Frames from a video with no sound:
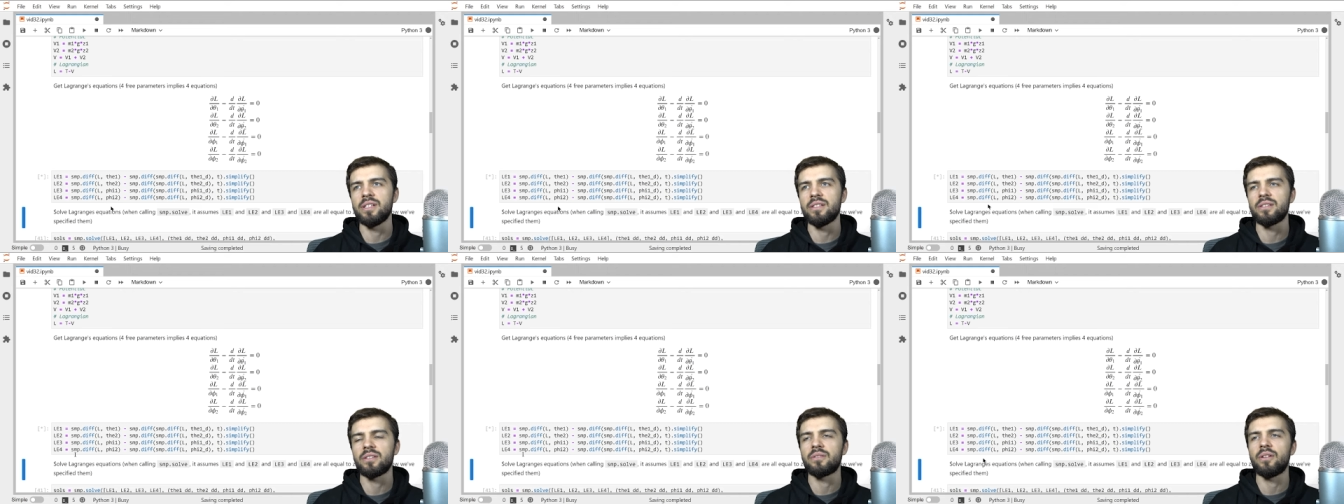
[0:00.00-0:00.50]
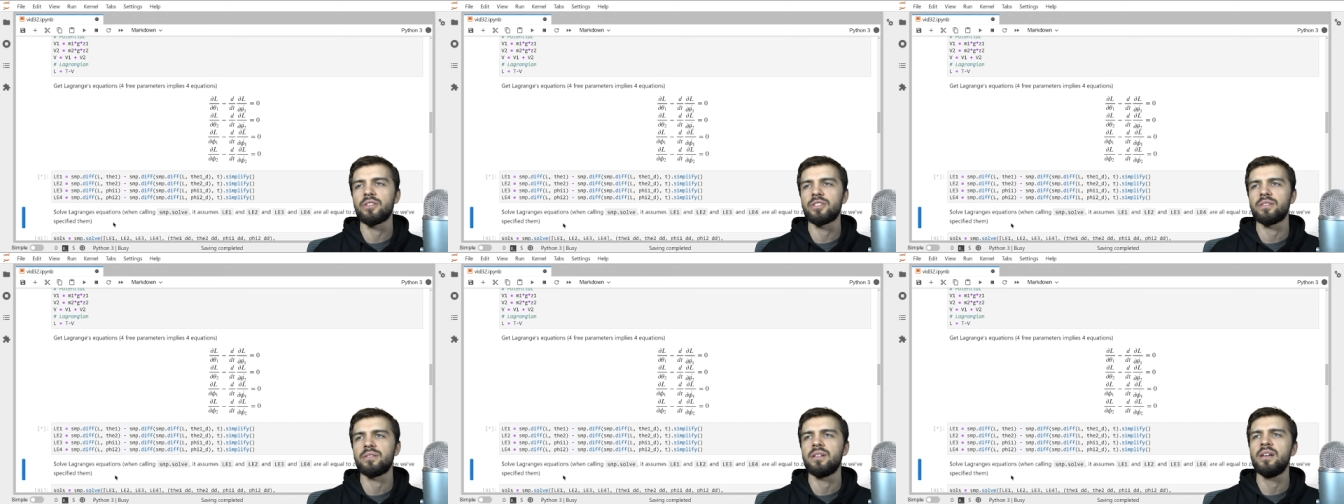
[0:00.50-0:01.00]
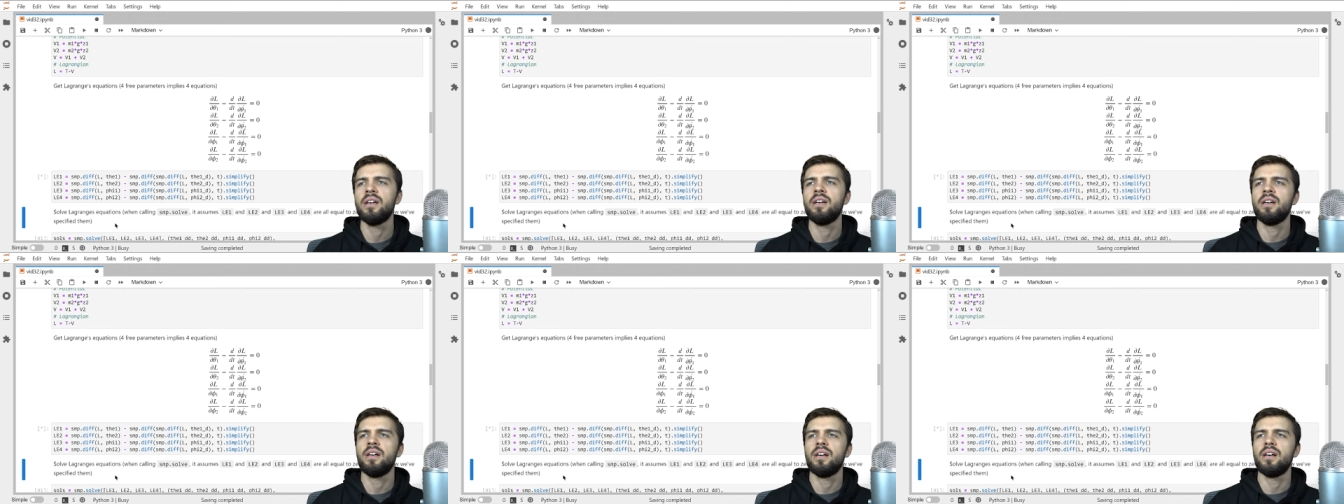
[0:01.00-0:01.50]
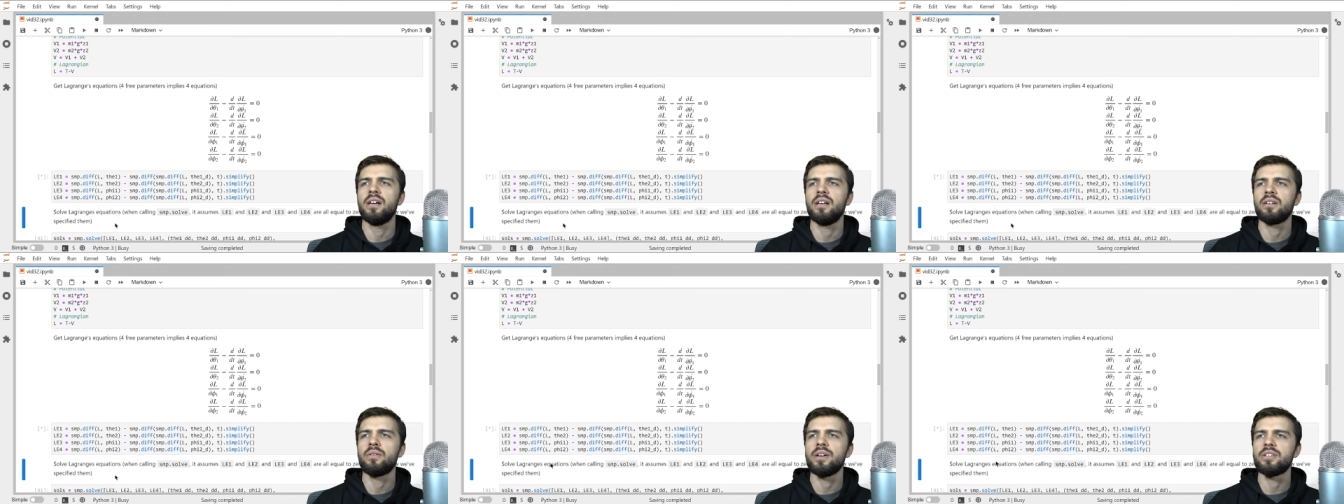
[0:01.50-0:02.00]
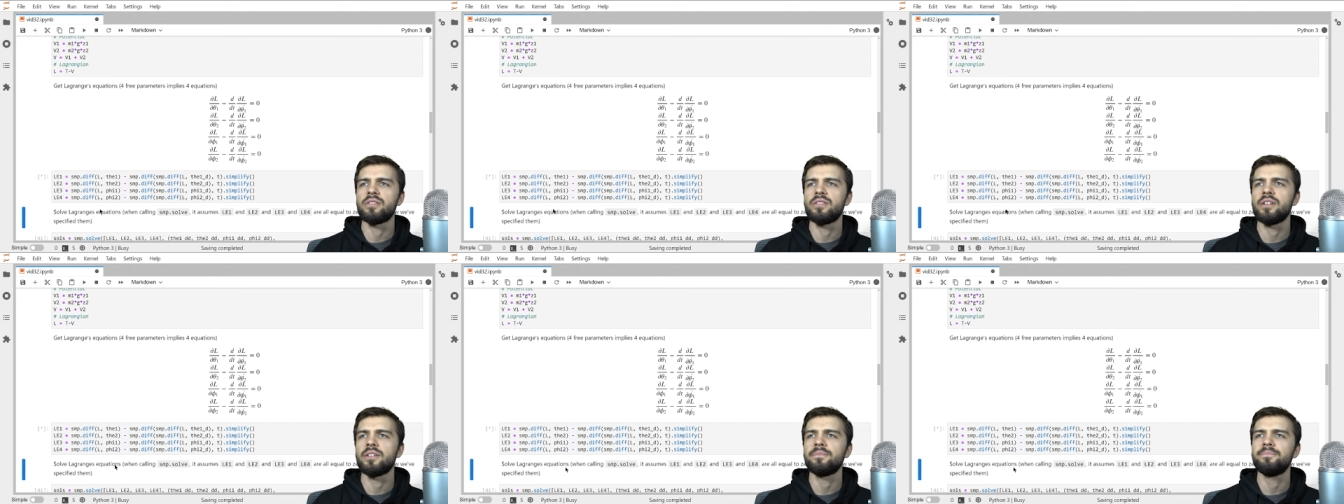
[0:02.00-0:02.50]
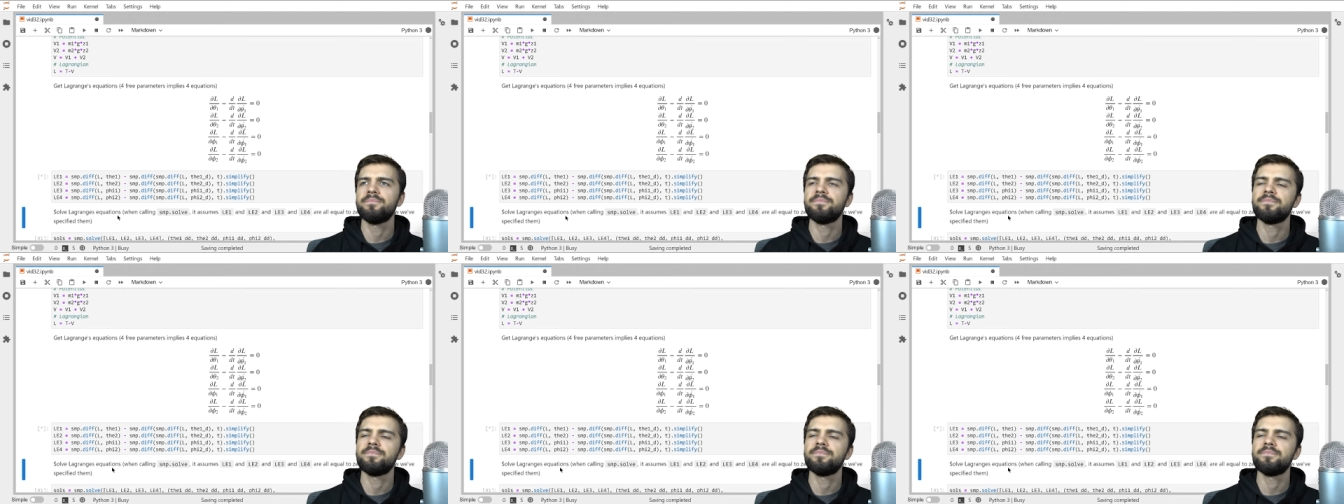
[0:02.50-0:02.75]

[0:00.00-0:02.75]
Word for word: these Lagrangian uh, equations here.